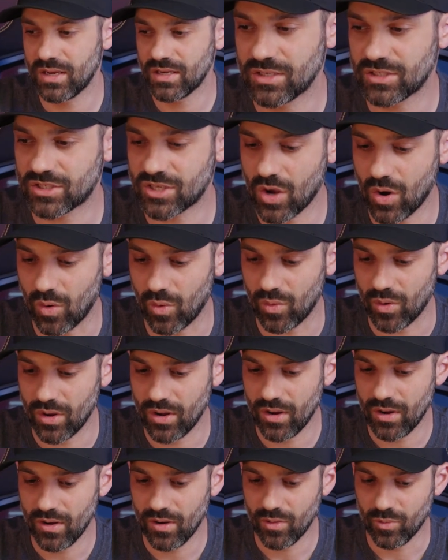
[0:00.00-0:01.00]
So
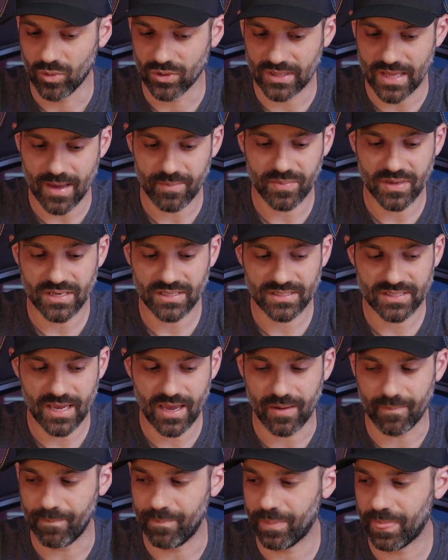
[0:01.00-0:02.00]
with that being
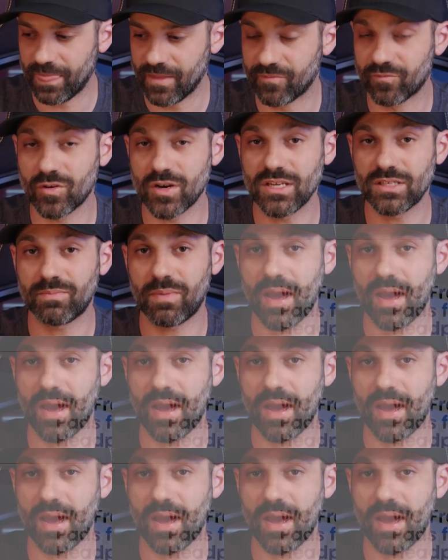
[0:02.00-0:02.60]
said, the freeze